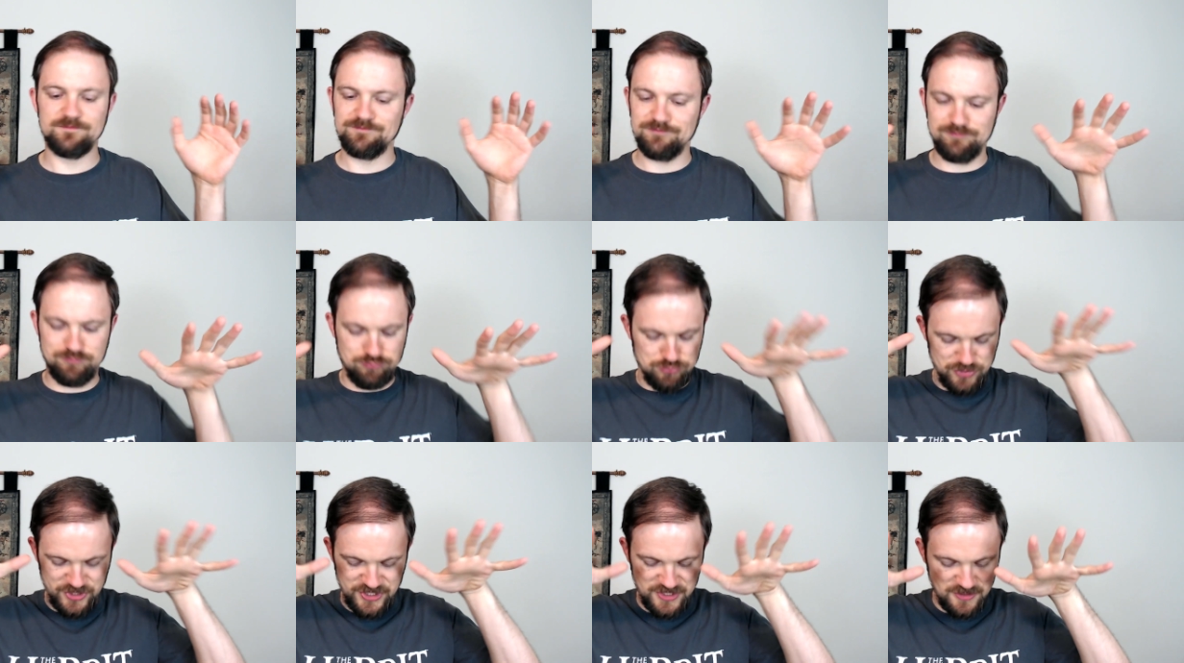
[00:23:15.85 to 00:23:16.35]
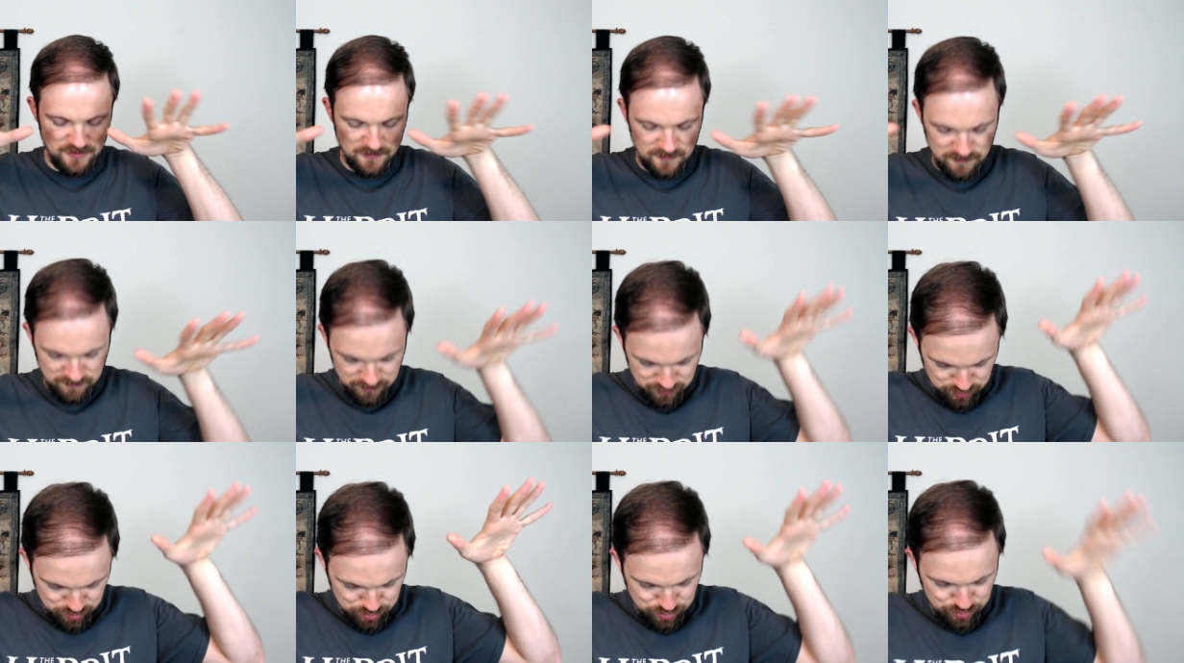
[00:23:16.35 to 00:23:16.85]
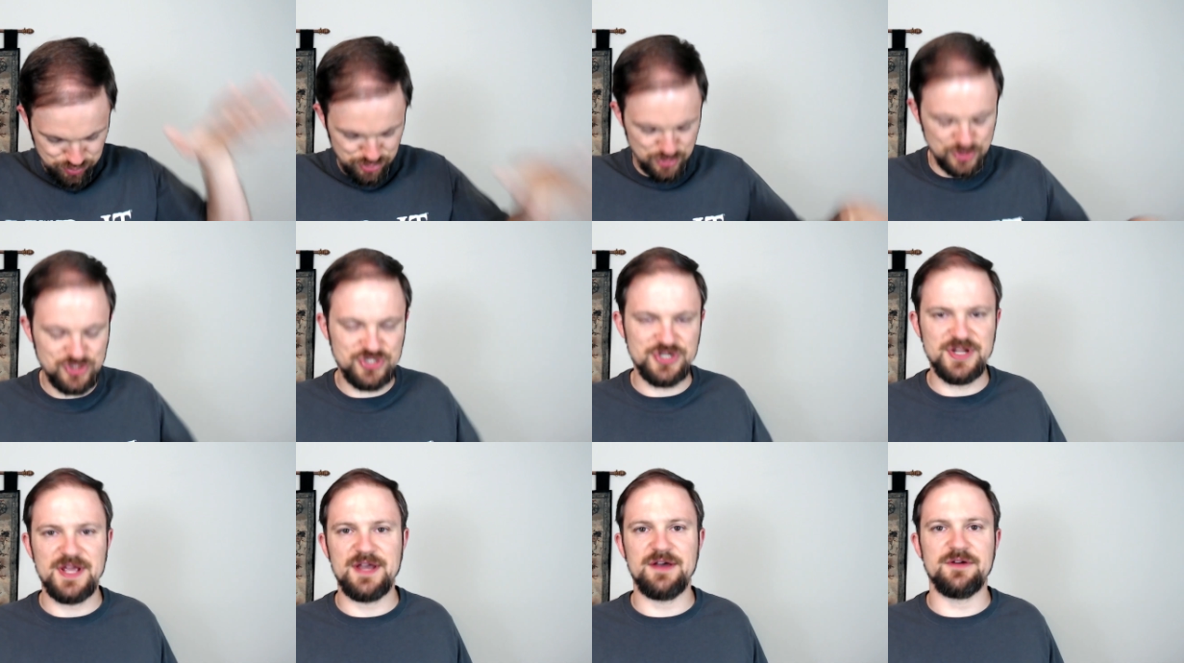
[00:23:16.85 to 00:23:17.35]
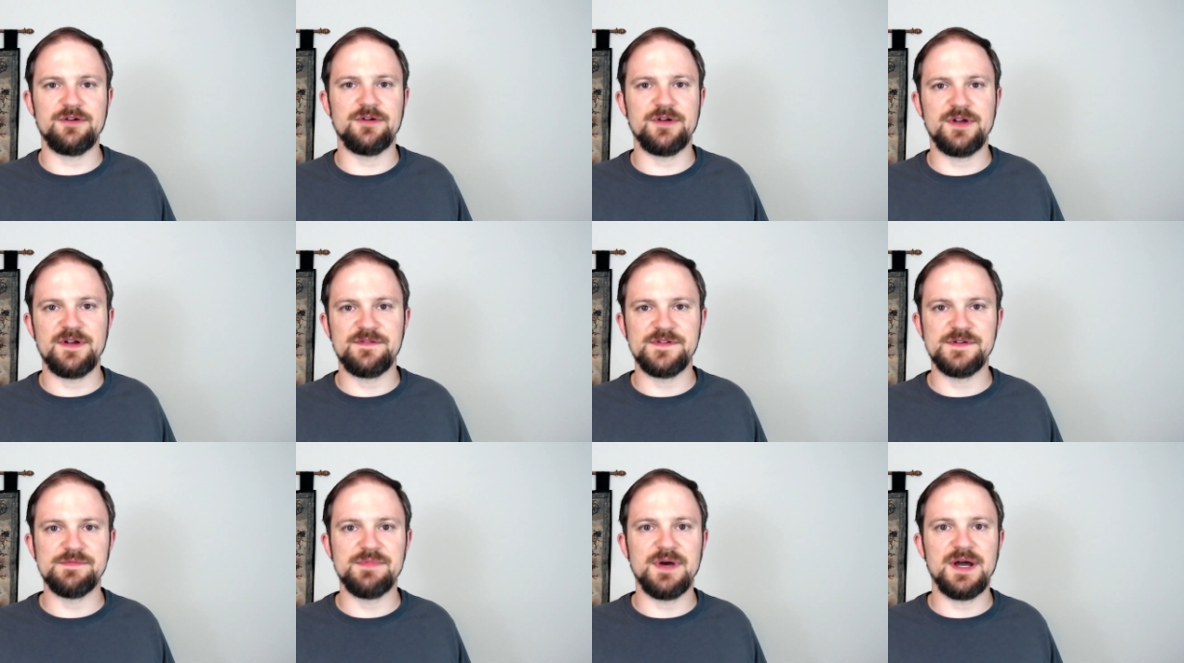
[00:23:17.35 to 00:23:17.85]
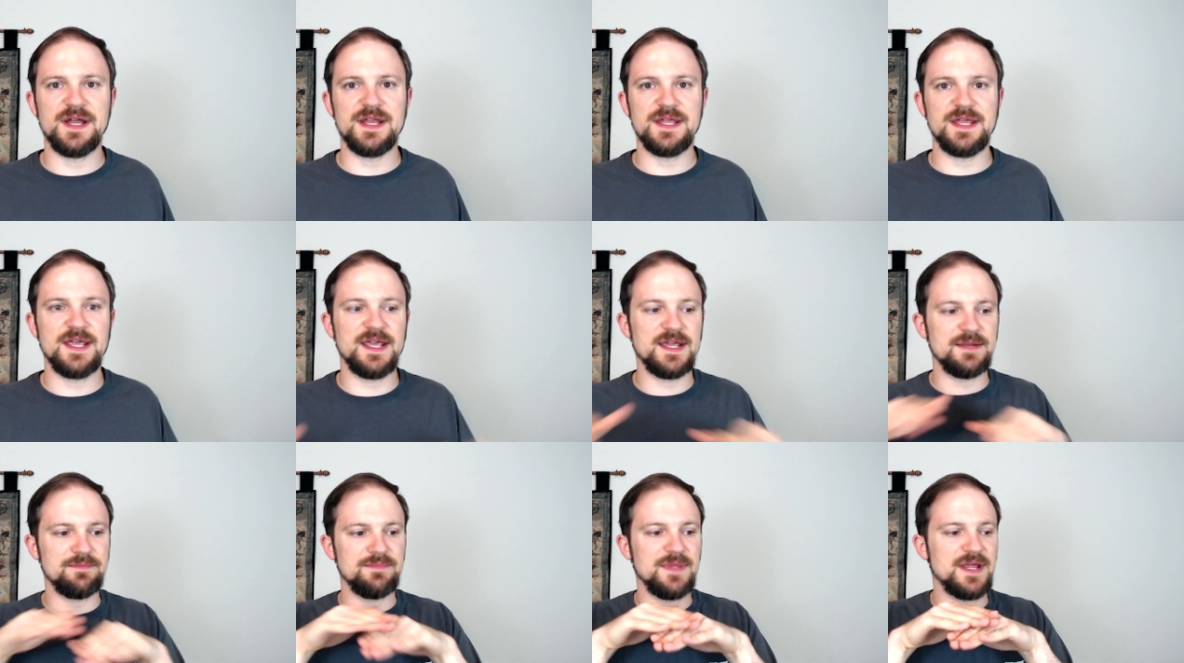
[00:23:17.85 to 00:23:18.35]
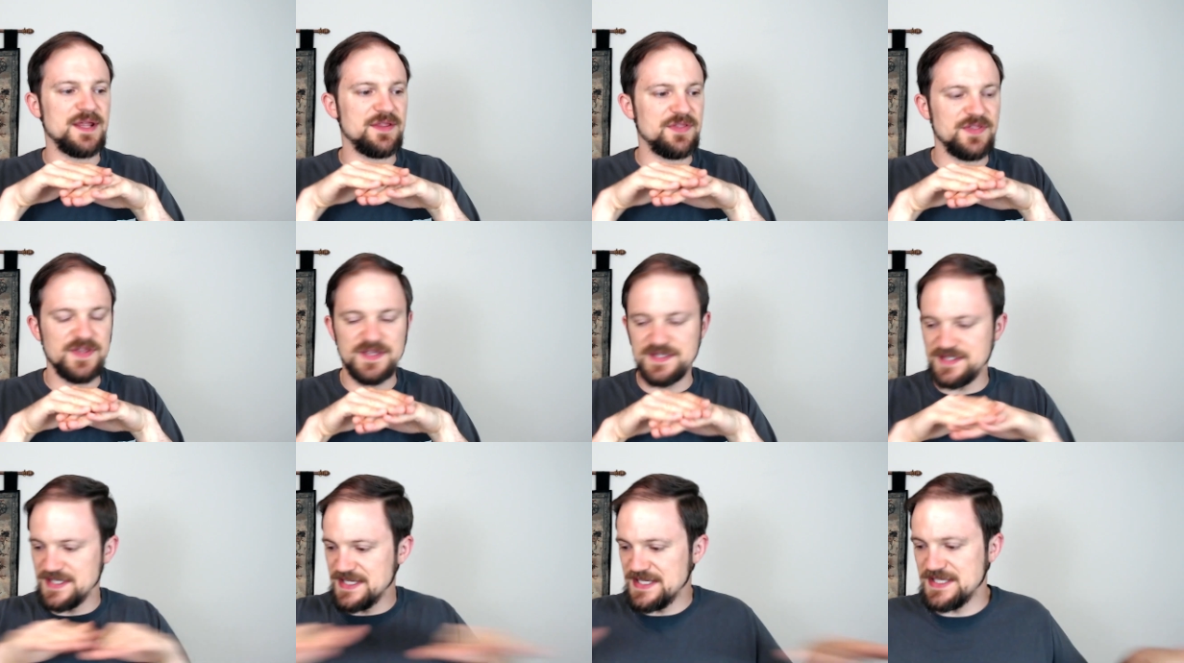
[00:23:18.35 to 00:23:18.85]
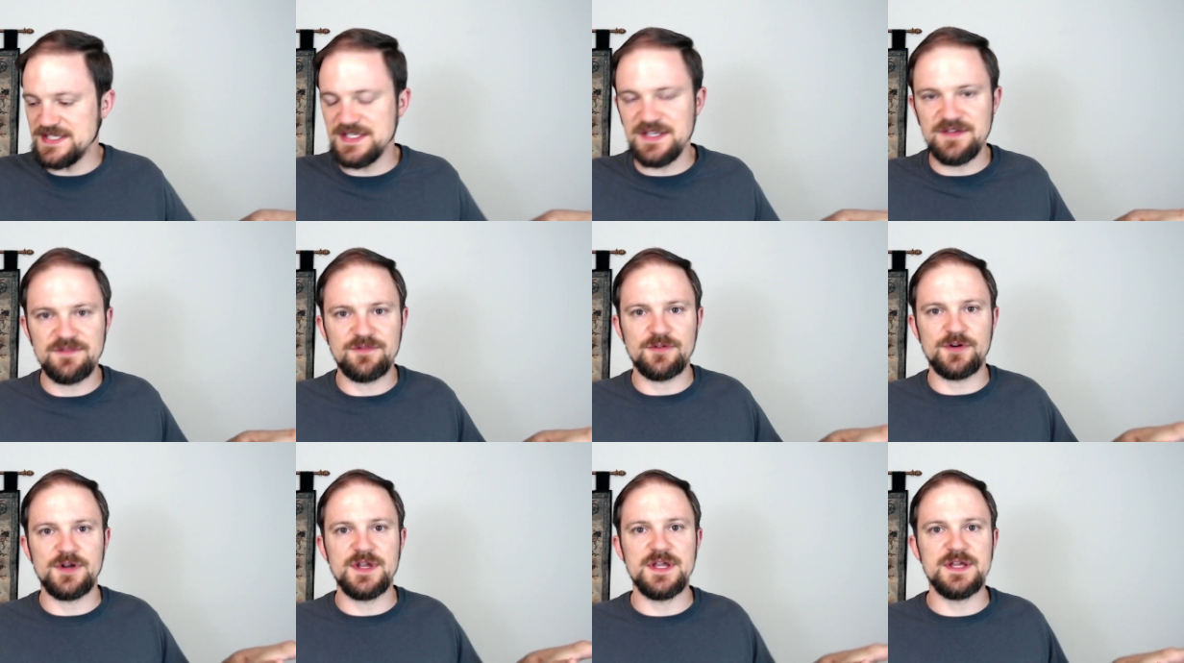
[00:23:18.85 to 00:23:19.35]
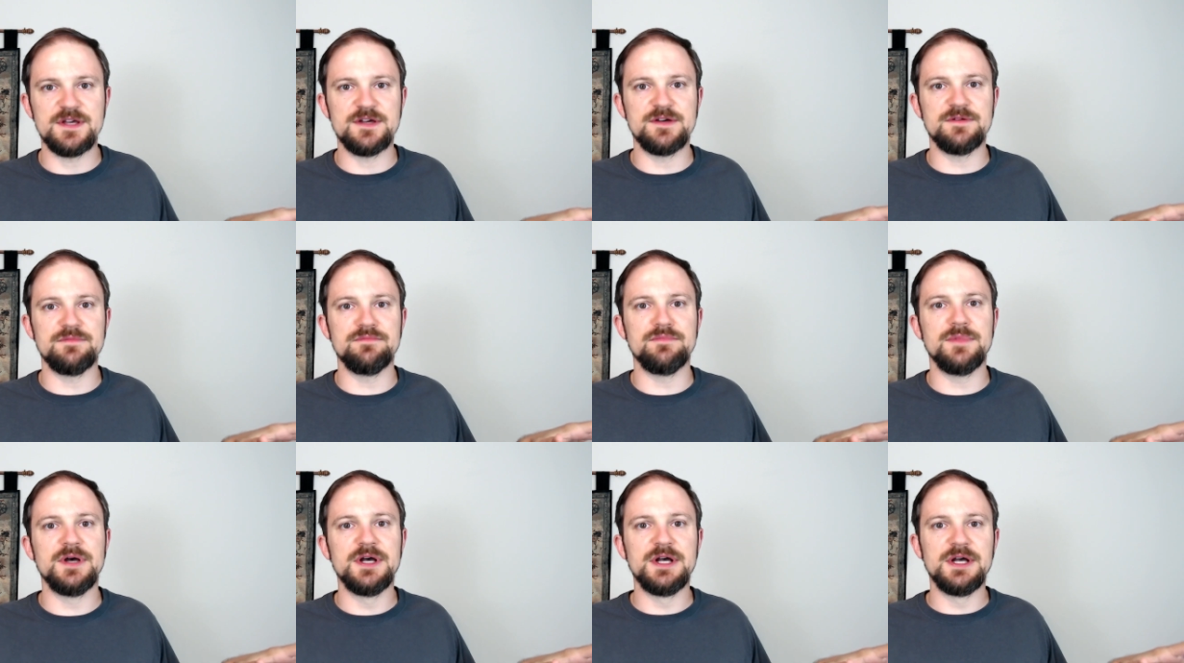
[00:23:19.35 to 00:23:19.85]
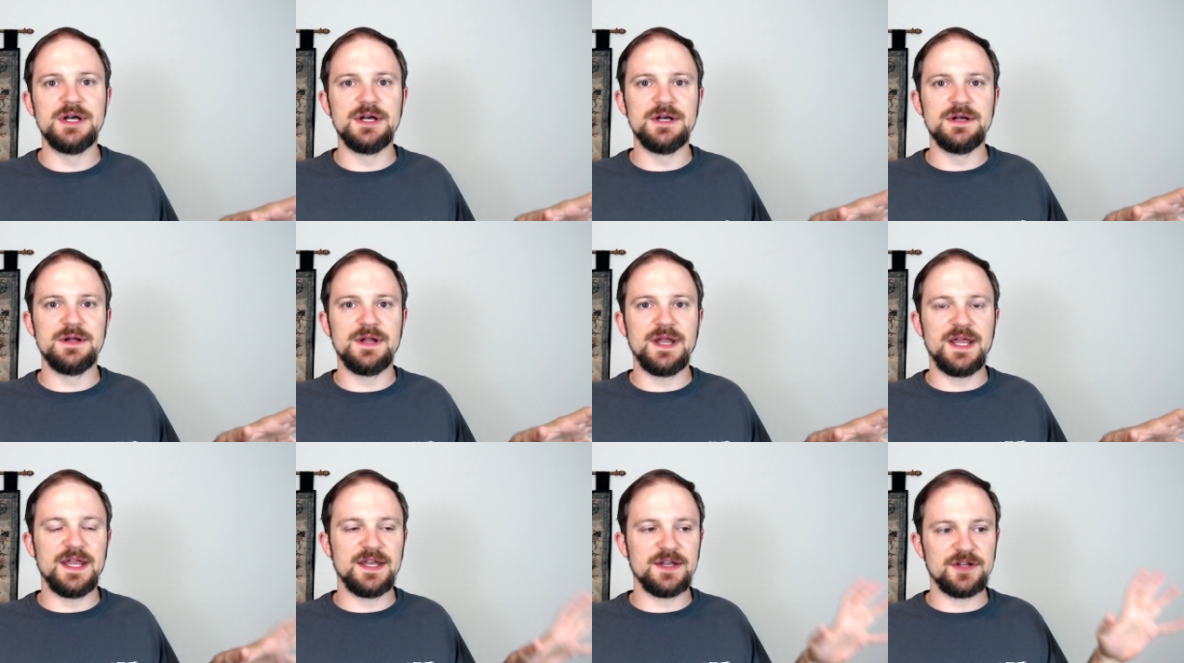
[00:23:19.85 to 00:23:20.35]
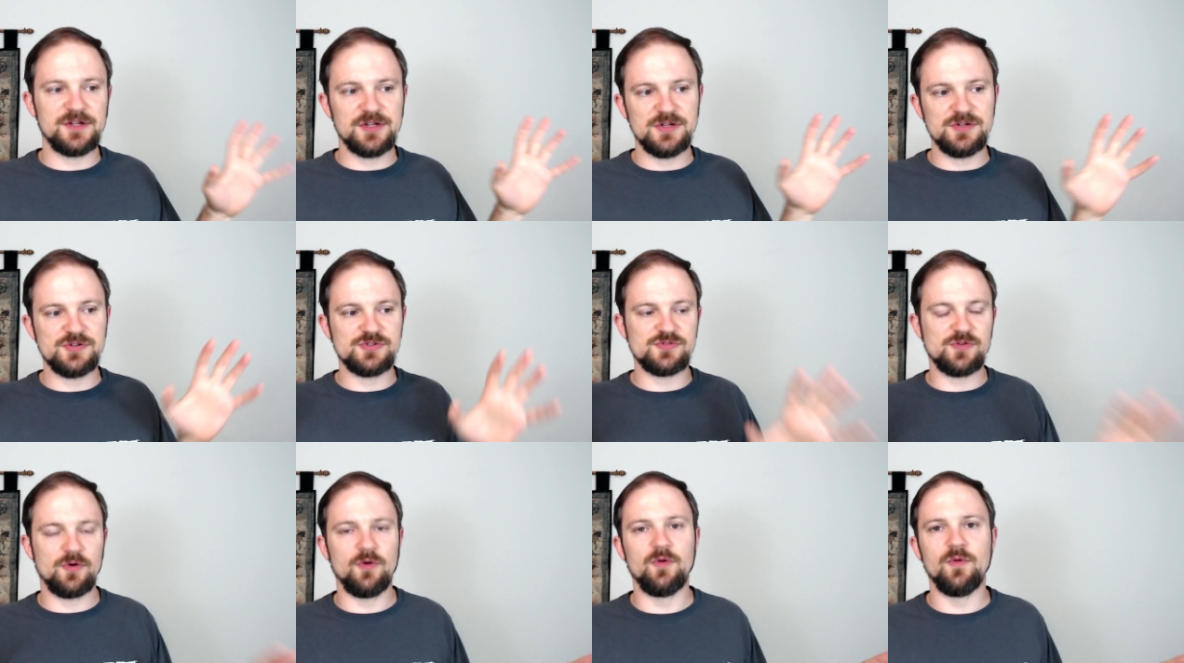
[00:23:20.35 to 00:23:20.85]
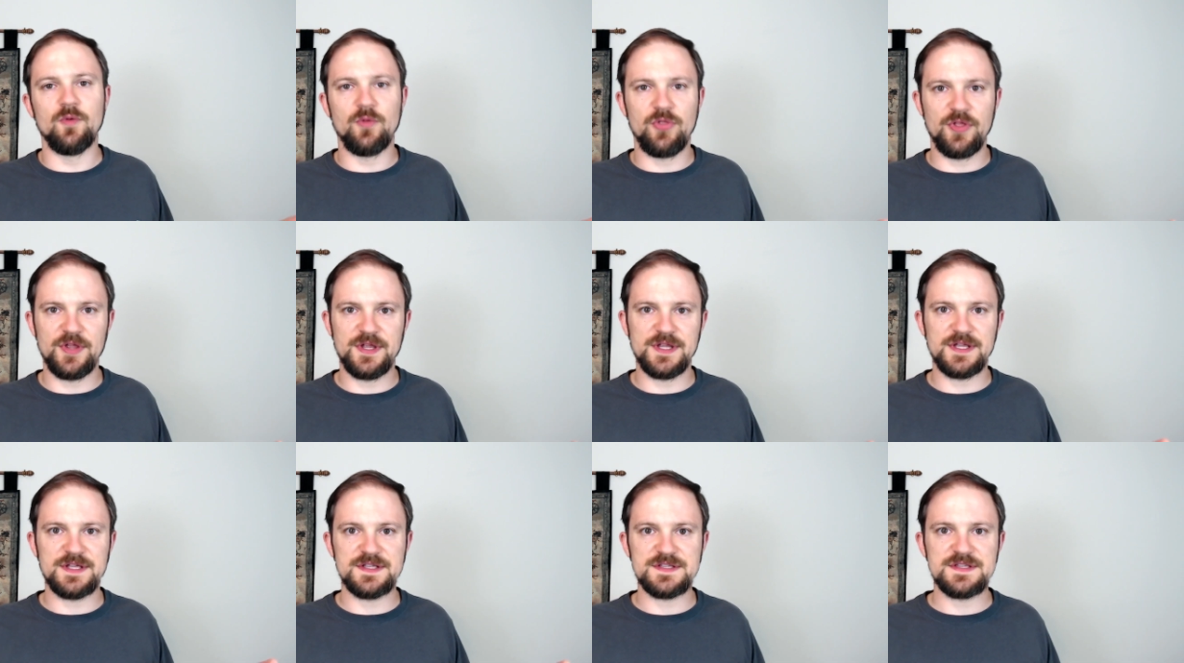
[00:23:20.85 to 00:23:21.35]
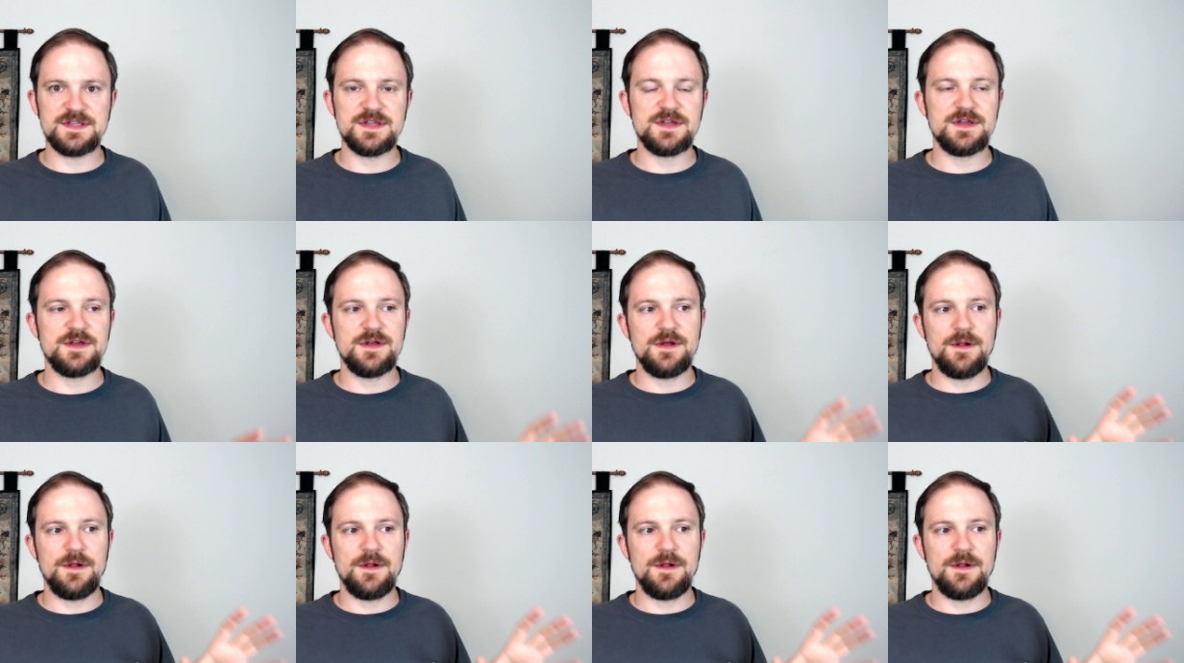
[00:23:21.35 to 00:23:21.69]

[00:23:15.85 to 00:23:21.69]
you know, push down on everybody and make things easy for him and control things.